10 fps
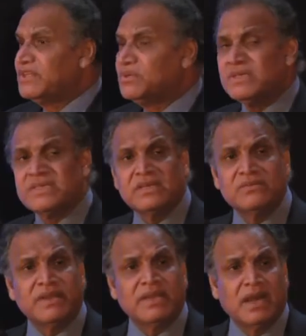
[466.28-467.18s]
education
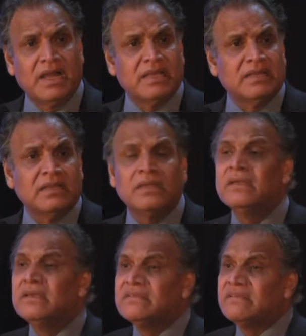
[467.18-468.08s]
is very high in
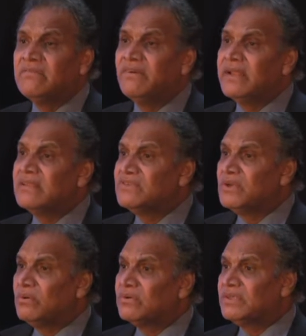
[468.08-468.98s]
the
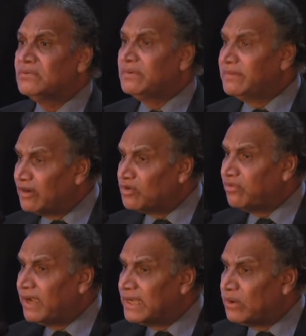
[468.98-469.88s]
self-financing courses. We will have
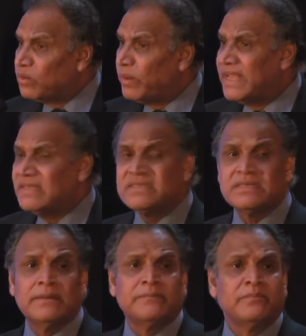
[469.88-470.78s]
to find out
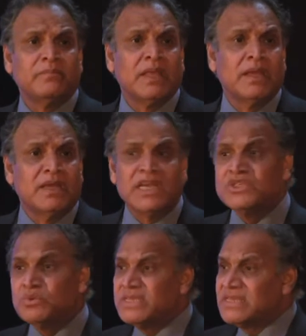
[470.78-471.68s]
ways.
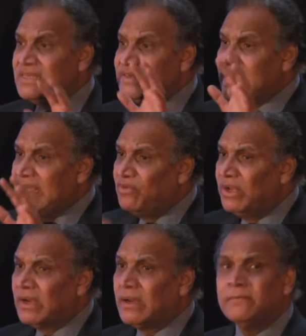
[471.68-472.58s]
Education is a
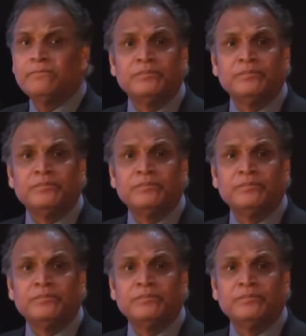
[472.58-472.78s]
leveler.